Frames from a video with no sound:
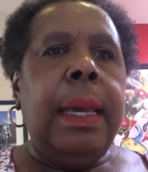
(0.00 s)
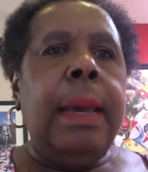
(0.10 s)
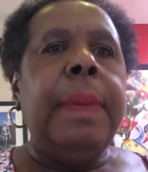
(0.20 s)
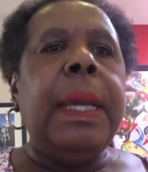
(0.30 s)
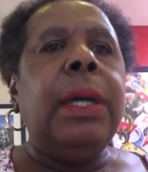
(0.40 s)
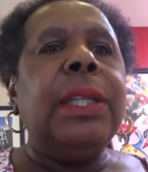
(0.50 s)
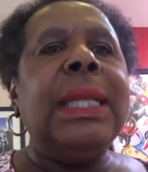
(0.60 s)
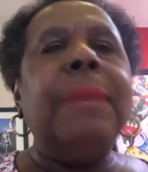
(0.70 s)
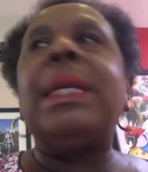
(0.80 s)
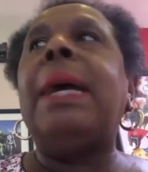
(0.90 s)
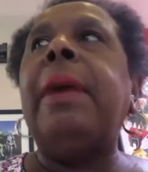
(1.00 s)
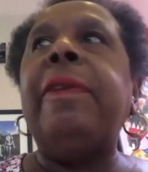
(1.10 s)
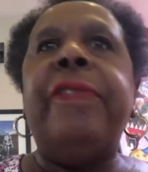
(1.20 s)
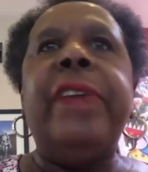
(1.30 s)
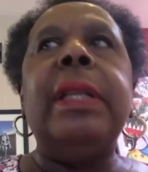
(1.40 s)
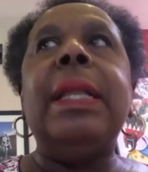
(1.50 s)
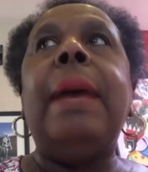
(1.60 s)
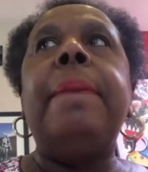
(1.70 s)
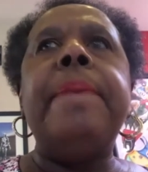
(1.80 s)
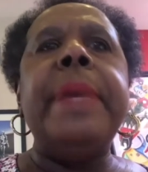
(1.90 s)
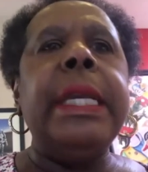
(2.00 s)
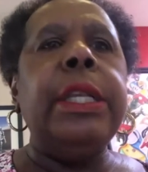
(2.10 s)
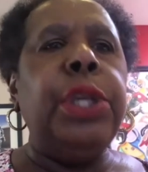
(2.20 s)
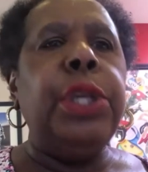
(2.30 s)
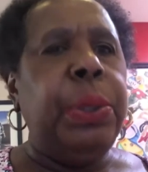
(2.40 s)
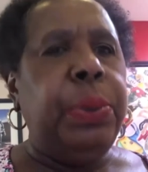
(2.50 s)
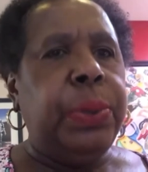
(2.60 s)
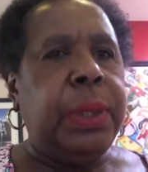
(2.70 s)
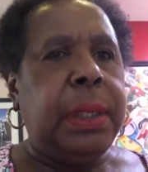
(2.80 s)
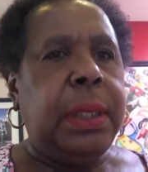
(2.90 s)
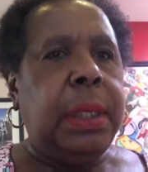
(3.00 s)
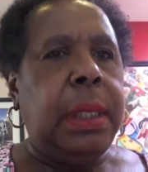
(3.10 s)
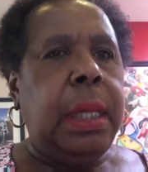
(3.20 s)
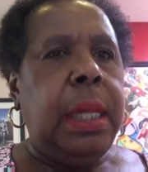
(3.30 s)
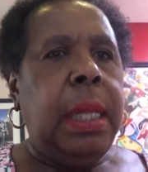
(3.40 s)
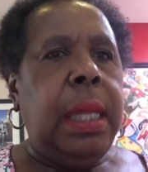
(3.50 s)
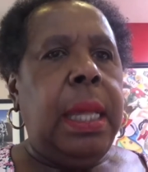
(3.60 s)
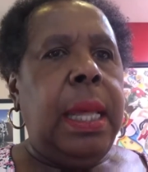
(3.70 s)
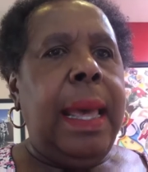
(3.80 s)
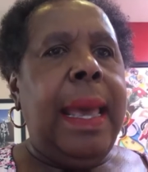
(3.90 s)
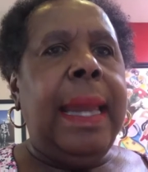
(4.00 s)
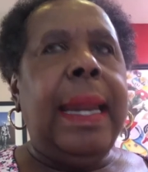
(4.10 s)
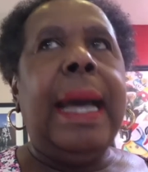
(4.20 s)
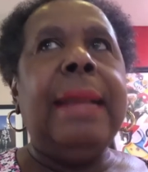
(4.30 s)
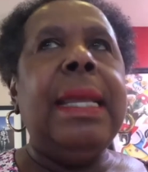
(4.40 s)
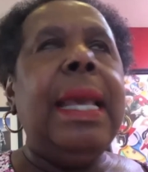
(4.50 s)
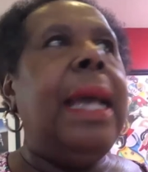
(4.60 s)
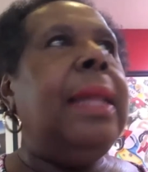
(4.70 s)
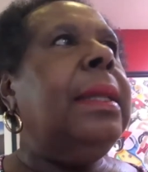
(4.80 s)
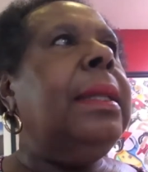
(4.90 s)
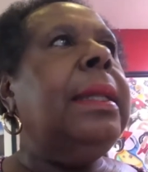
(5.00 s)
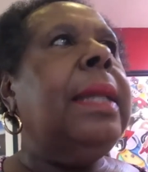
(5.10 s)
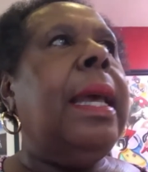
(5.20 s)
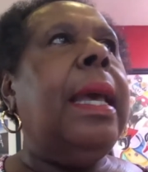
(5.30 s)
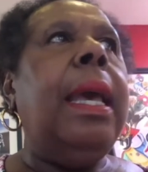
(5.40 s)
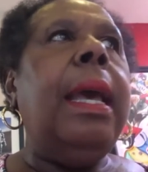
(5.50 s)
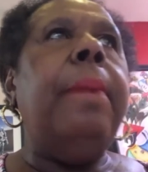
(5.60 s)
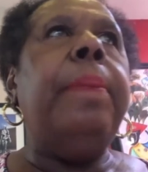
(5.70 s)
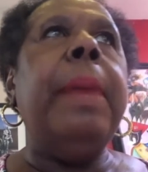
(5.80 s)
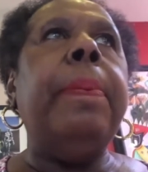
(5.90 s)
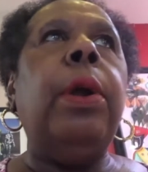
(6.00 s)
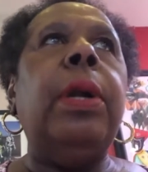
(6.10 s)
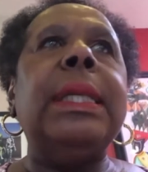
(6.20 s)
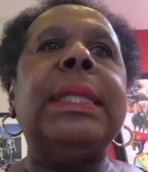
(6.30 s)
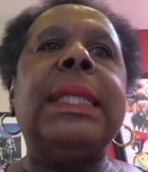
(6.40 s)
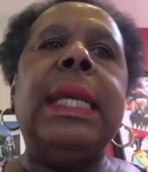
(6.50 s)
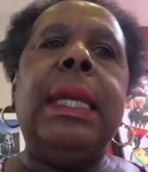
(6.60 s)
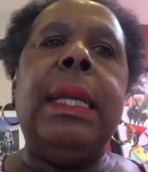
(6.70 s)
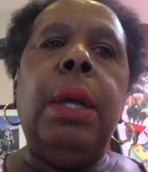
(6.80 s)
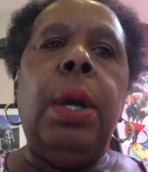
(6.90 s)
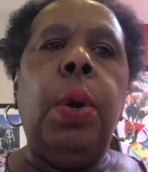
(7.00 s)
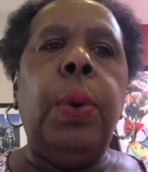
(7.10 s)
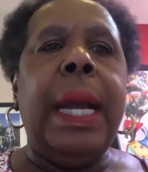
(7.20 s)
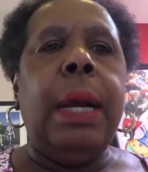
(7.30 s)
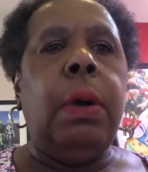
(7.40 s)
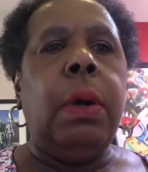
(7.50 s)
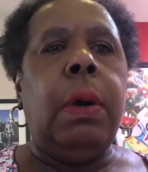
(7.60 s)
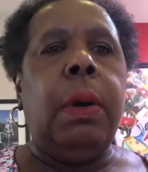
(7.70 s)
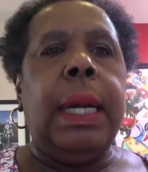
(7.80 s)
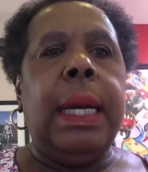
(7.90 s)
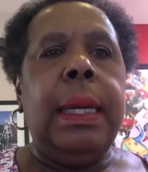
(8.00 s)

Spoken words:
Because sometimes I feel I'm being used. And at the end of the day, people only seeing una Cocola.